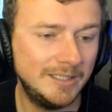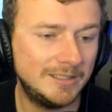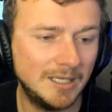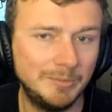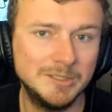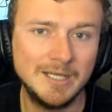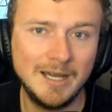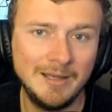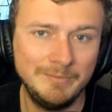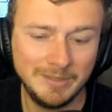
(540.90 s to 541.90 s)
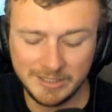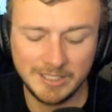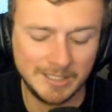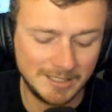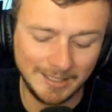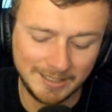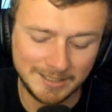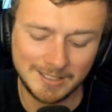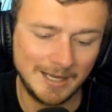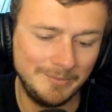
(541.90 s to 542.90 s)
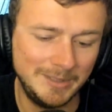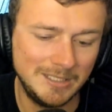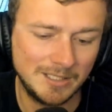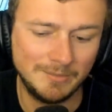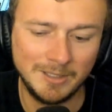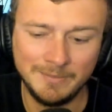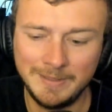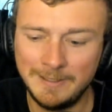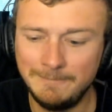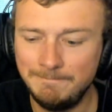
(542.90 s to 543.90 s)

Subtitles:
it double time? He does it like a Siamese? Come on, man.